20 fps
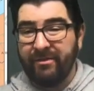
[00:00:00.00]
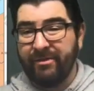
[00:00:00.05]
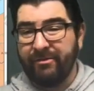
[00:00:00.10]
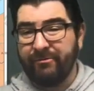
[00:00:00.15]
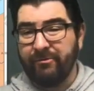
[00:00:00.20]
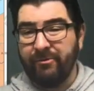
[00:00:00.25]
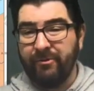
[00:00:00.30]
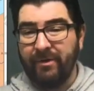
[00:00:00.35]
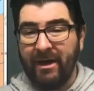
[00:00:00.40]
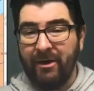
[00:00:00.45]

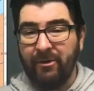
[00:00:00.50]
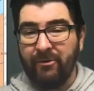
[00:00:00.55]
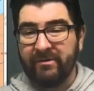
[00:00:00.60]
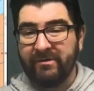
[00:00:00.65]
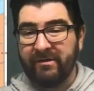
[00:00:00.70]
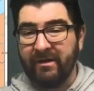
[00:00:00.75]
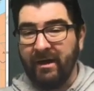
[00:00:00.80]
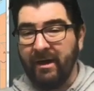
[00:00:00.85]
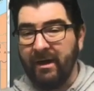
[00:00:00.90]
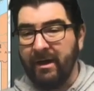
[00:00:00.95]
throughout
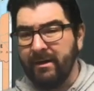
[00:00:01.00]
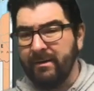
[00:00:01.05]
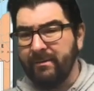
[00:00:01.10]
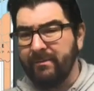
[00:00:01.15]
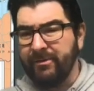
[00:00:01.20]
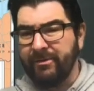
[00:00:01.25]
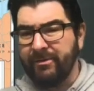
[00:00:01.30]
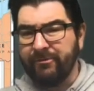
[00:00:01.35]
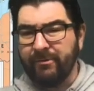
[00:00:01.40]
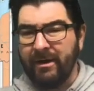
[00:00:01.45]

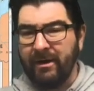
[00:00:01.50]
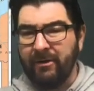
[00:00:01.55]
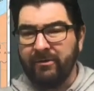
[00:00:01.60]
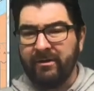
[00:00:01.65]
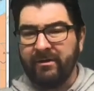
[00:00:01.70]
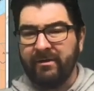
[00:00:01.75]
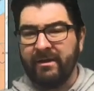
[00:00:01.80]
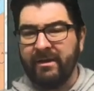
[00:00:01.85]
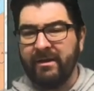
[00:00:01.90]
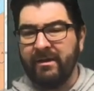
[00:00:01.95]

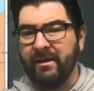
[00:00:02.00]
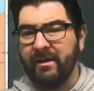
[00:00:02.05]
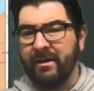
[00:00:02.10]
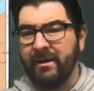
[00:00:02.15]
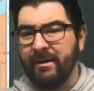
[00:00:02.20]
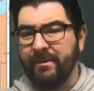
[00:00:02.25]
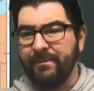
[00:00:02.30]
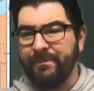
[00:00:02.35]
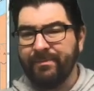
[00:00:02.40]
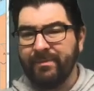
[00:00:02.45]

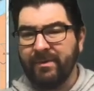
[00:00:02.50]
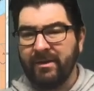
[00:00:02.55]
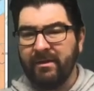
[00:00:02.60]
the